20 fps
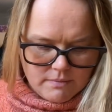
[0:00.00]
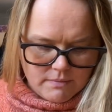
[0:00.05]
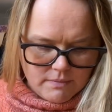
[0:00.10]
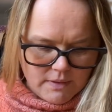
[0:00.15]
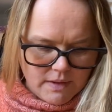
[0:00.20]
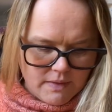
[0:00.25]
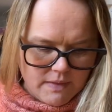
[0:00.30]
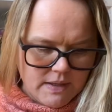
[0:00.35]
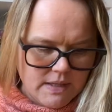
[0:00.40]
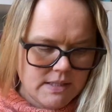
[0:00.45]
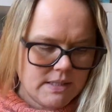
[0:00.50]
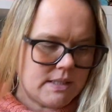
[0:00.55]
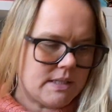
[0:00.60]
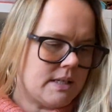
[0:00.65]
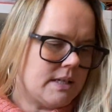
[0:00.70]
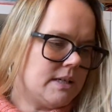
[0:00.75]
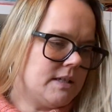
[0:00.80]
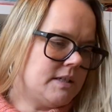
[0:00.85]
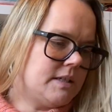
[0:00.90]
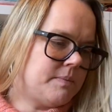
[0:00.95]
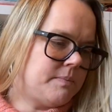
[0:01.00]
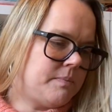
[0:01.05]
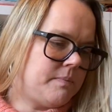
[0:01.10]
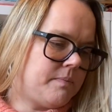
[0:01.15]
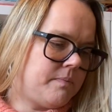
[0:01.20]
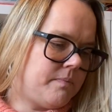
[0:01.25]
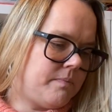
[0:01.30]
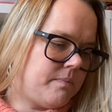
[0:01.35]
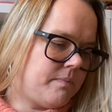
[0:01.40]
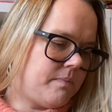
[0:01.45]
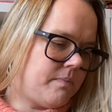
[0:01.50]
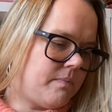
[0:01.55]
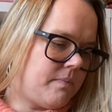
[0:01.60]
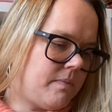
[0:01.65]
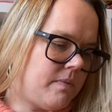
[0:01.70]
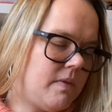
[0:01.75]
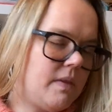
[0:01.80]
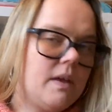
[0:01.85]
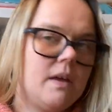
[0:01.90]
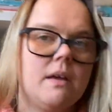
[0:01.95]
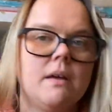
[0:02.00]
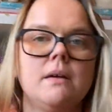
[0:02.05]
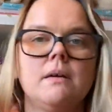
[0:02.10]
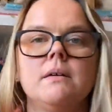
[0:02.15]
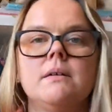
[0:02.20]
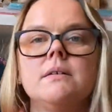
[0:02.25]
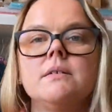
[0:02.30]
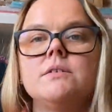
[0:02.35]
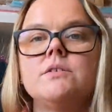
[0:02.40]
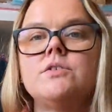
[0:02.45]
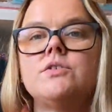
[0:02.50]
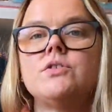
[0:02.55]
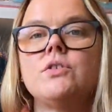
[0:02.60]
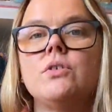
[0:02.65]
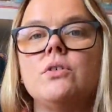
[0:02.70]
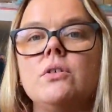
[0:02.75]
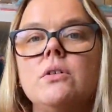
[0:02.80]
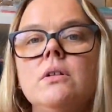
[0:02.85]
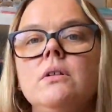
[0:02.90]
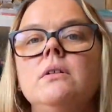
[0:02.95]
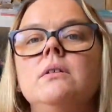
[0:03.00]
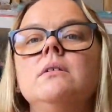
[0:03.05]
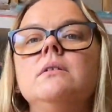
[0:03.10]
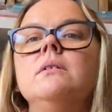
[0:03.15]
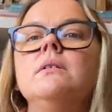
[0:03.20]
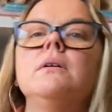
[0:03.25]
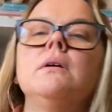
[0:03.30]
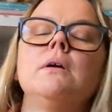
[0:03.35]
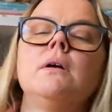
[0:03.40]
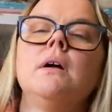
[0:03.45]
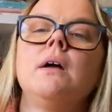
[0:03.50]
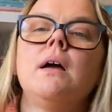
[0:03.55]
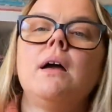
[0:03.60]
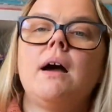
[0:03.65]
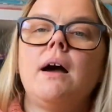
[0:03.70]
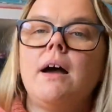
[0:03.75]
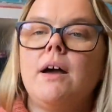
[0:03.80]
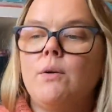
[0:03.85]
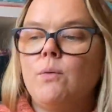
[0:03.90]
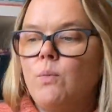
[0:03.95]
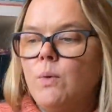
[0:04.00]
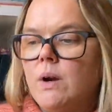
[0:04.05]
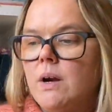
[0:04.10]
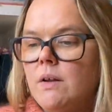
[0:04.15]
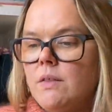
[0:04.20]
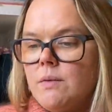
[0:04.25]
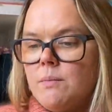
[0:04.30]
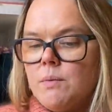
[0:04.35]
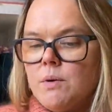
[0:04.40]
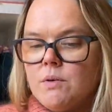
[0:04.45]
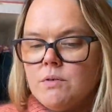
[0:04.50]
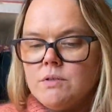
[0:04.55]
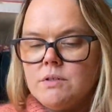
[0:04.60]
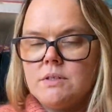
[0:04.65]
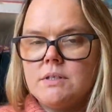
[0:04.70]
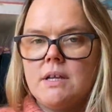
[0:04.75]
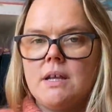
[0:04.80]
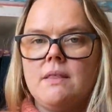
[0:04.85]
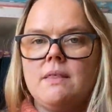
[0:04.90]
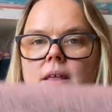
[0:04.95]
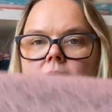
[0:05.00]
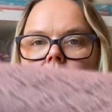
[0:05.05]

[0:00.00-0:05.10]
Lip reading: this is the shawl I wear the most and that